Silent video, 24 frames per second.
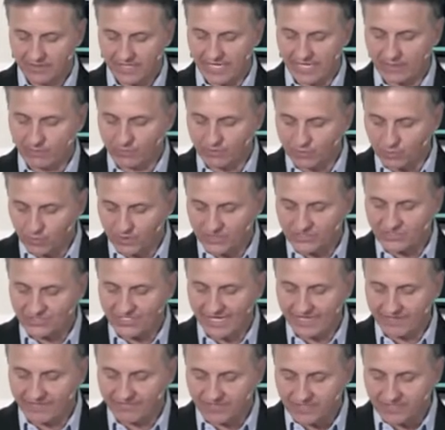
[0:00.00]
and with which
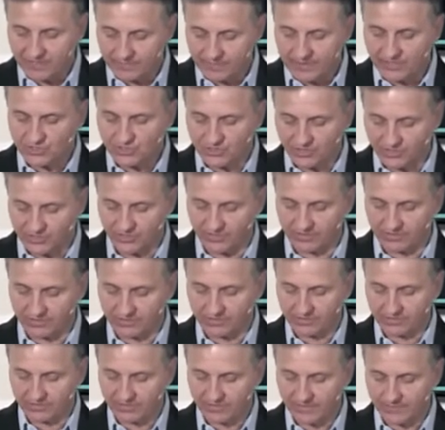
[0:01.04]
I have commissioned you.
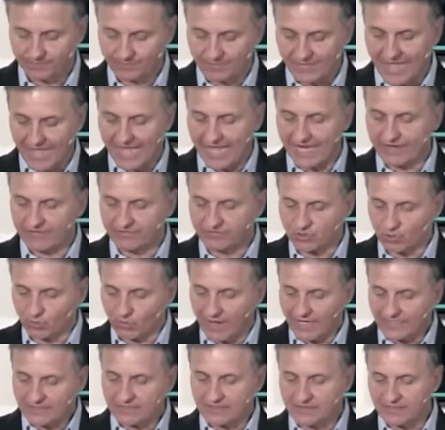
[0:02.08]
I have
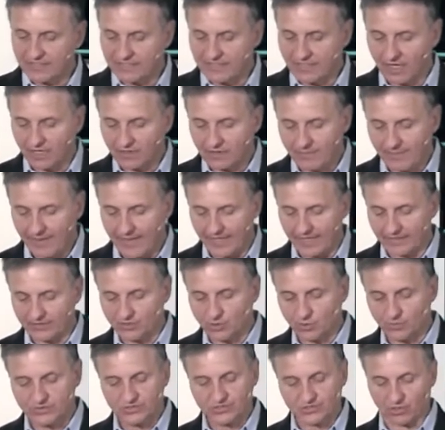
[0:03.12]
directed the young men
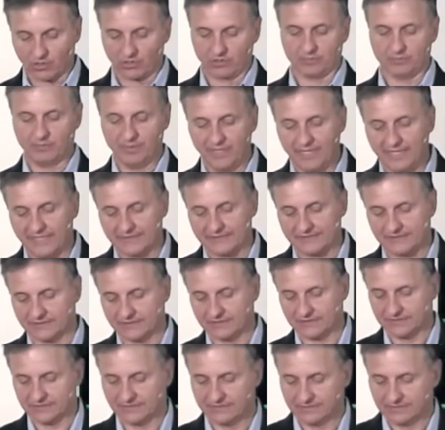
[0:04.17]
to a certain place.
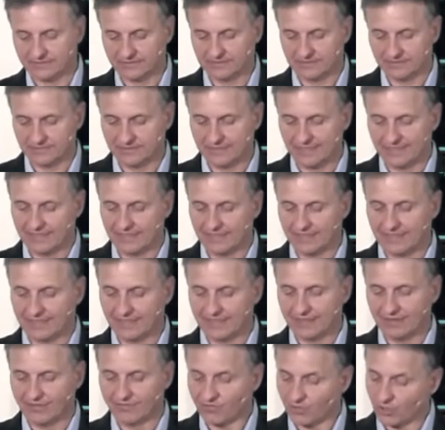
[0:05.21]

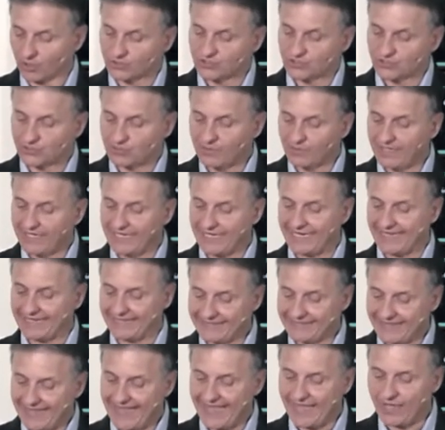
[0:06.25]
Verse 3
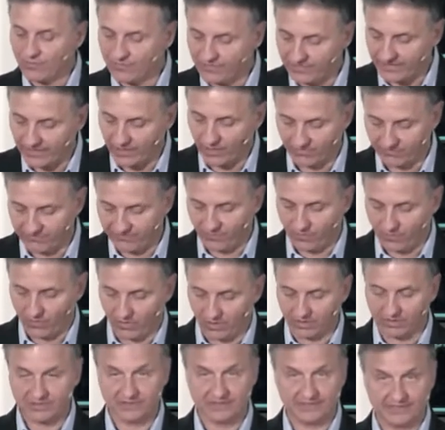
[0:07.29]
Now,
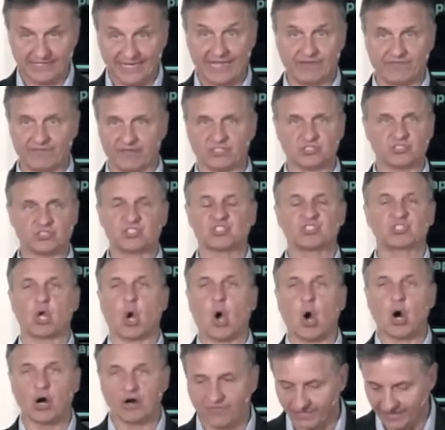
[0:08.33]
therefore, David,
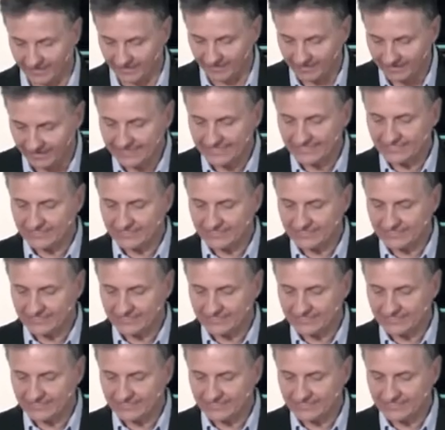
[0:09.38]
starving,